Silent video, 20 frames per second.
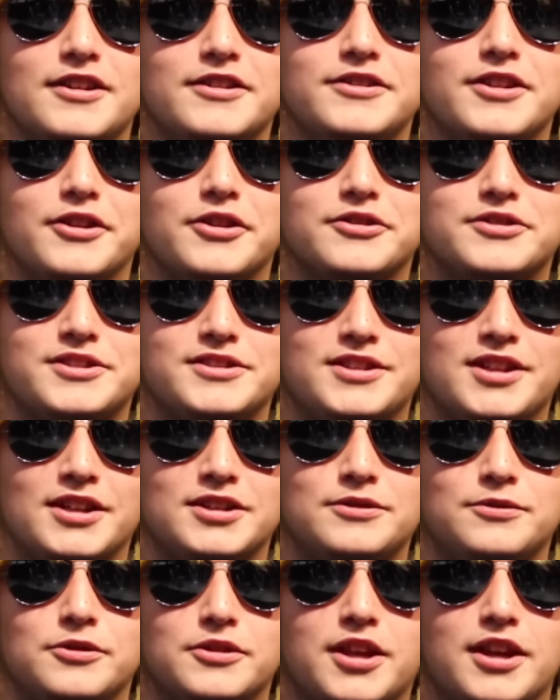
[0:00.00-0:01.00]
Another
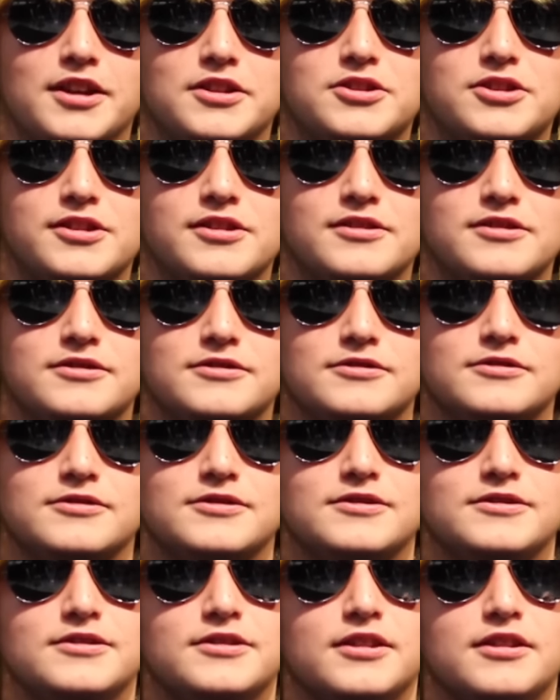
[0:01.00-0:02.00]
successful catch.
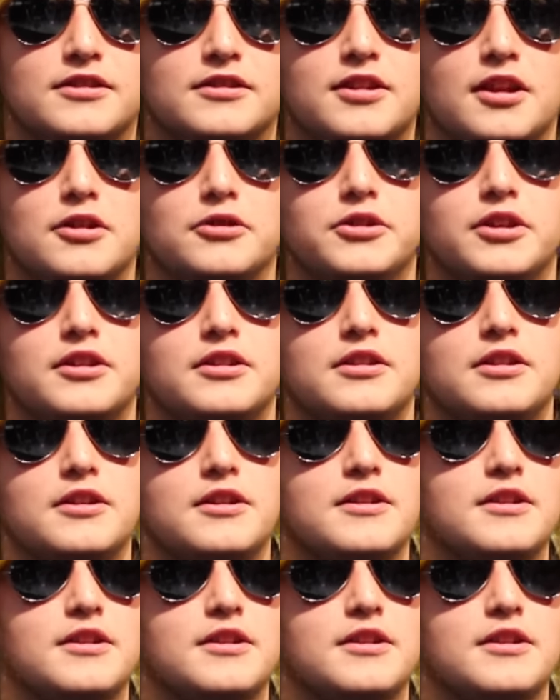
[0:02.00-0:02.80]
Nailed it.